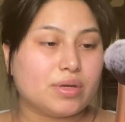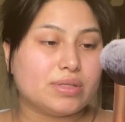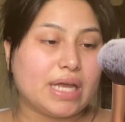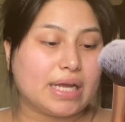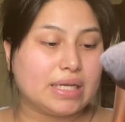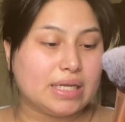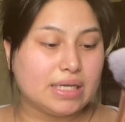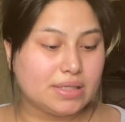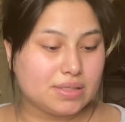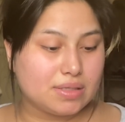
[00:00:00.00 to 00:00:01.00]

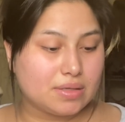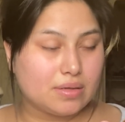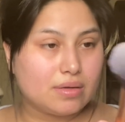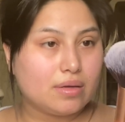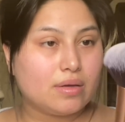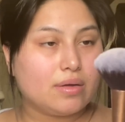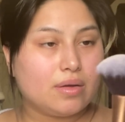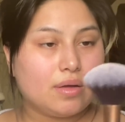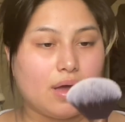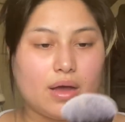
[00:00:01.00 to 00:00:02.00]
Techniques.
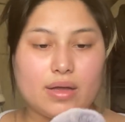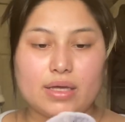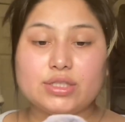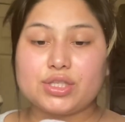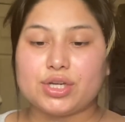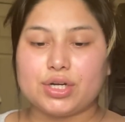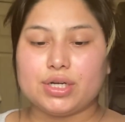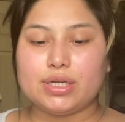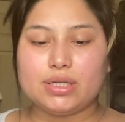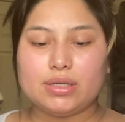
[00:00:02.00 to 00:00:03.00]
It's
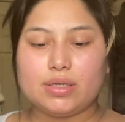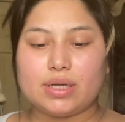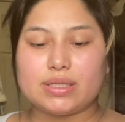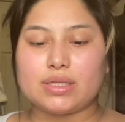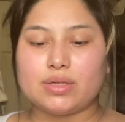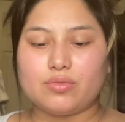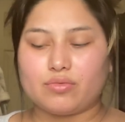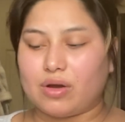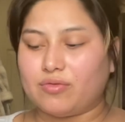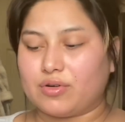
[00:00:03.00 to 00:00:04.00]
good. It's a little
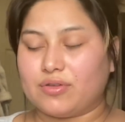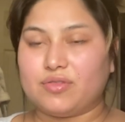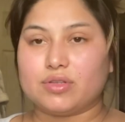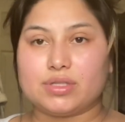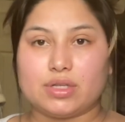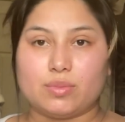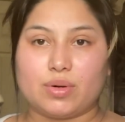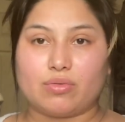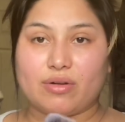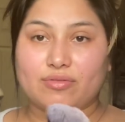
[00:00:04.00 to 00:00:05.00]
rougher. It feels a little bit
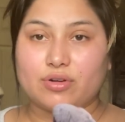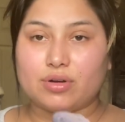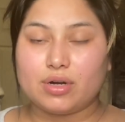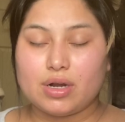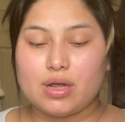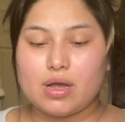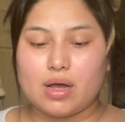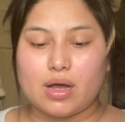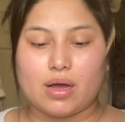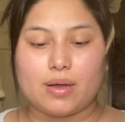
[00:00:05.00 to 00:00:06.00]
rougher.
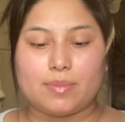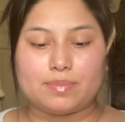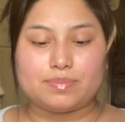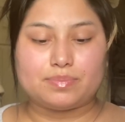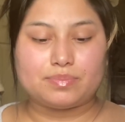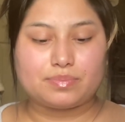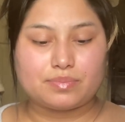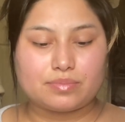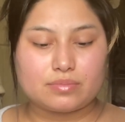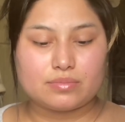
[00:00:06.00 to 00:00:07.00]
And
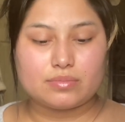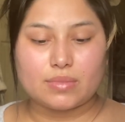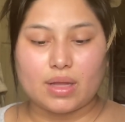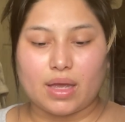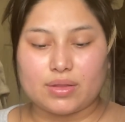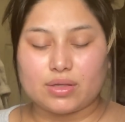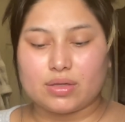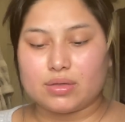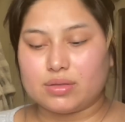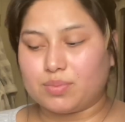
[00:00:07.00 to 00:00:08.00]

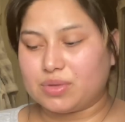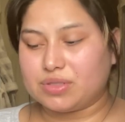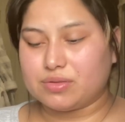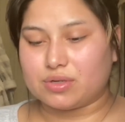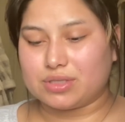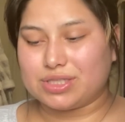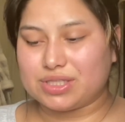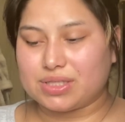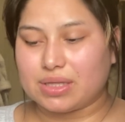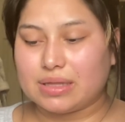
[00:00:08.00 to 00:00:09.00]
the bristles are
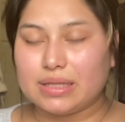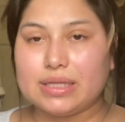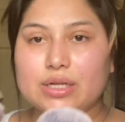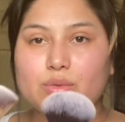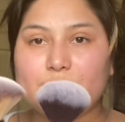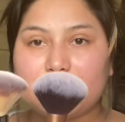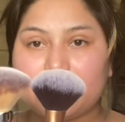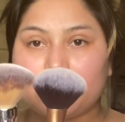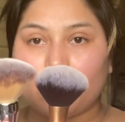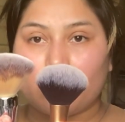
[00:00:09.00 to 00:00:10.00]
just a little bit
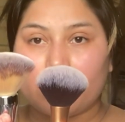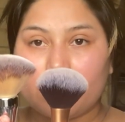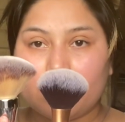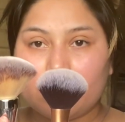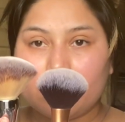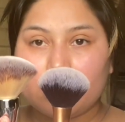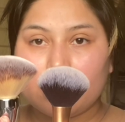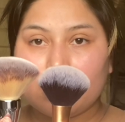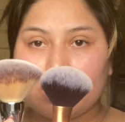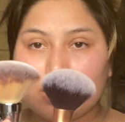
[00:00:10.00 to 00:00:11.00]
shorter.
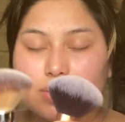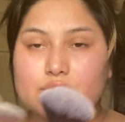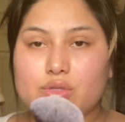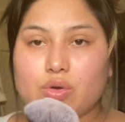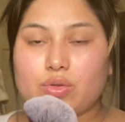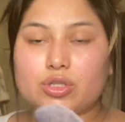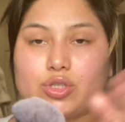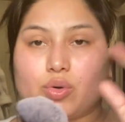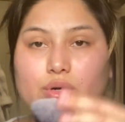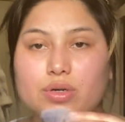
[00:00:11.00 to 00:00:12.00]
So the
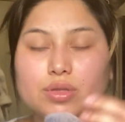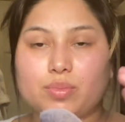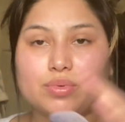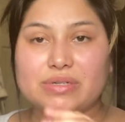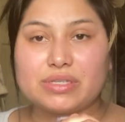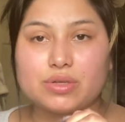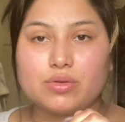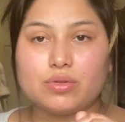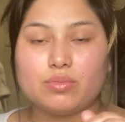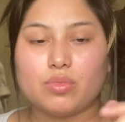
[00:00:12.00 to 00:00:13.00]
shorter the bristle,
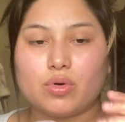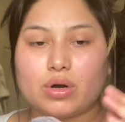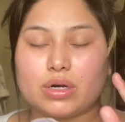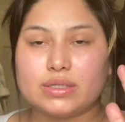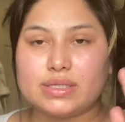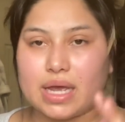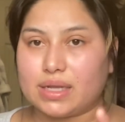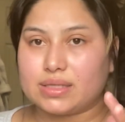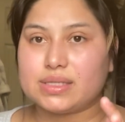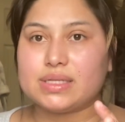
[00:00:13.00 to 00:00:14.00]
the more
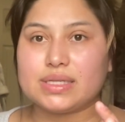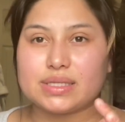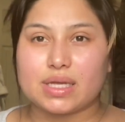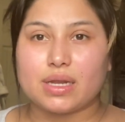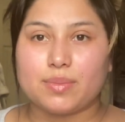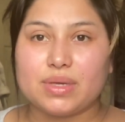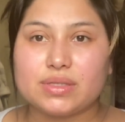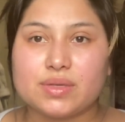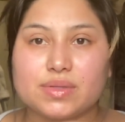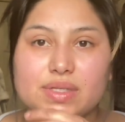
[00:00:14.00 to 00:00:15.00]
dense it's gonna be.
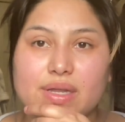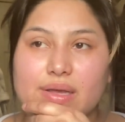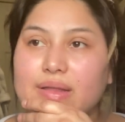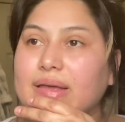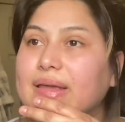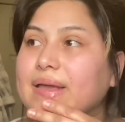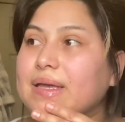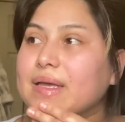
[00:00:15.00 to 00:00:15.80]
So it's gonna like